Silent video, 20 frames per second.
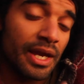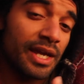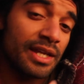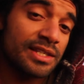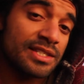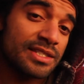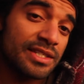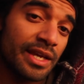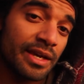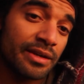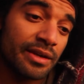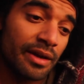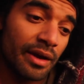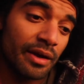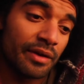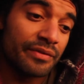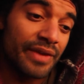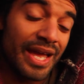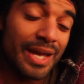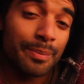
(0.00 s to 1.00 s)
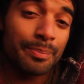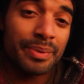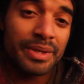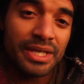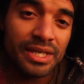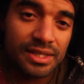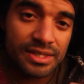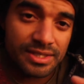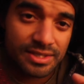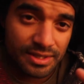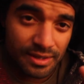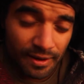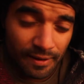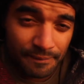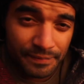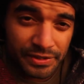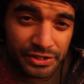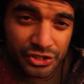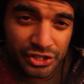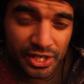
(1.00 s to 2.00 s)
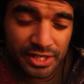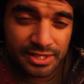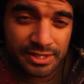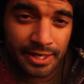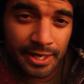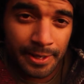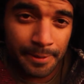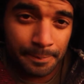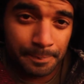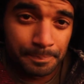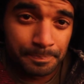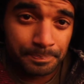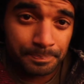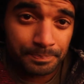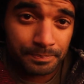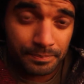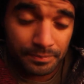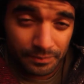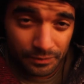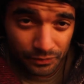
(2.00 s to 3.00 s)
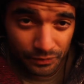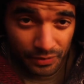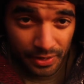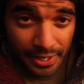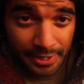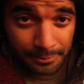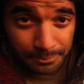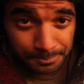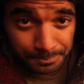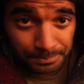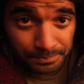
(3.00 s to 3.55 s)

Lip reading: instead of a piece of the chess game, right?